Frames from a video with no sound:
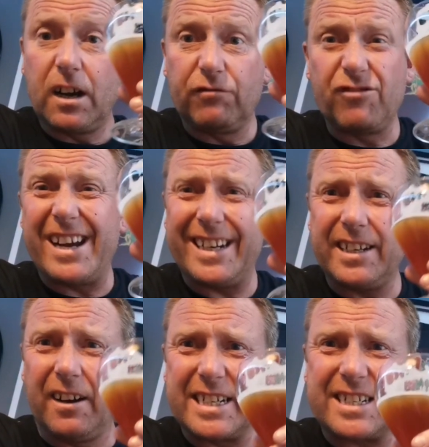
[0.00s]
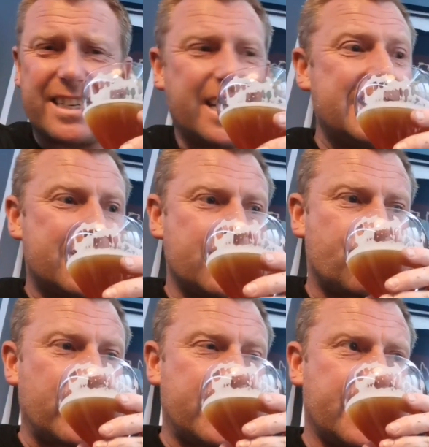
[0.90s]
A really nice, easy
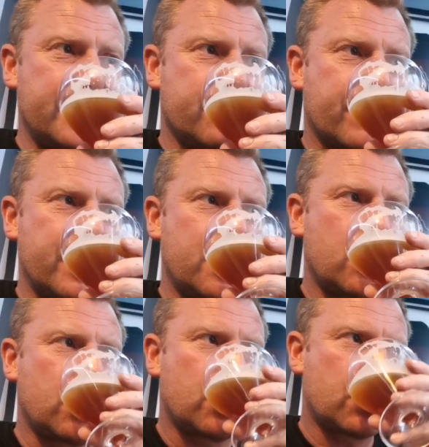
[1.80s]
drinking ale, really.